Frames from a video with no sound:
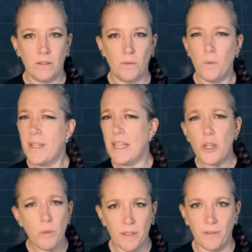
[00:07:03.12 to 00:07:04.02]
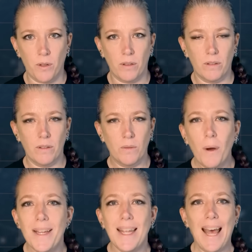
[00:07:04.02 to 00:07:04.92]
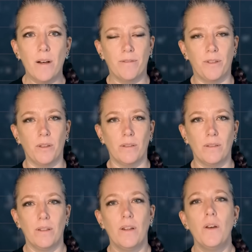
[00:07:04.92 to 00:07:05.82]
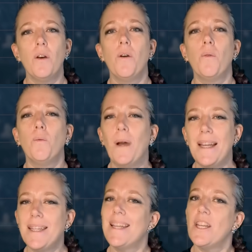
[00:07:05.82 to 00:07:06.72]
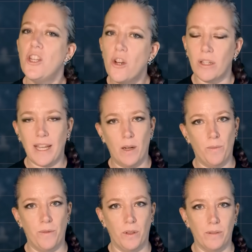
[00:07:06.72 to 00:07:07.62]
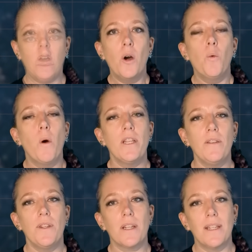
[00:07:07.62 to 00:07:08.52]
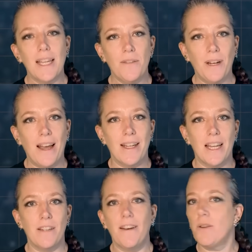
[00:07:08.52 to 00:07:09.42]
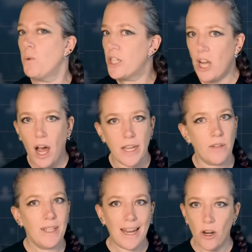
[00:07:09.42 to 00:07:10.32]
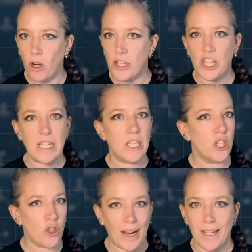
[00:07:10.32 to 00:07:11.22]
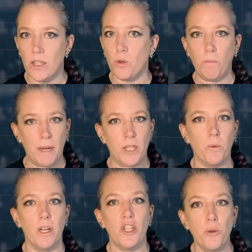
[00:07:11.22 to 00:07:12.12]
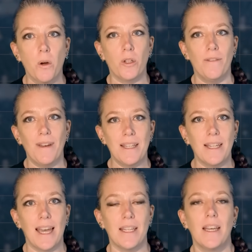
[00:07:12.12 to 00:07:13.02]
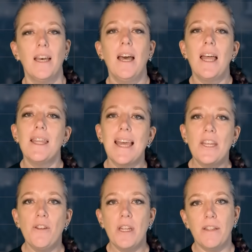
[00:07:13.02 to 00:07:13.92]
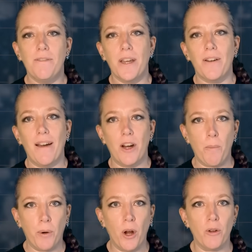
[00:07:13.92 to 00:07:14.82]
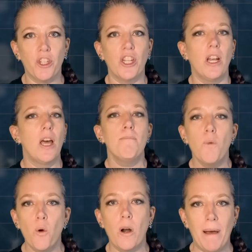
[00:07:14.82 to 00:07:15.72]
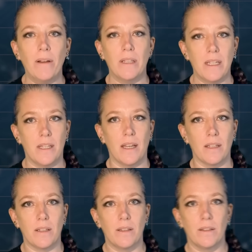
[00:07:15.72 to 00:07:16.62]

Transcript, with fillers: What is it used for? Why is it helpful? When is it not helpful? Once you've successfully identified which kinds of technologies, trends, or buzzwords you want to investigate, then you need to figure out an approach to learn more about these things.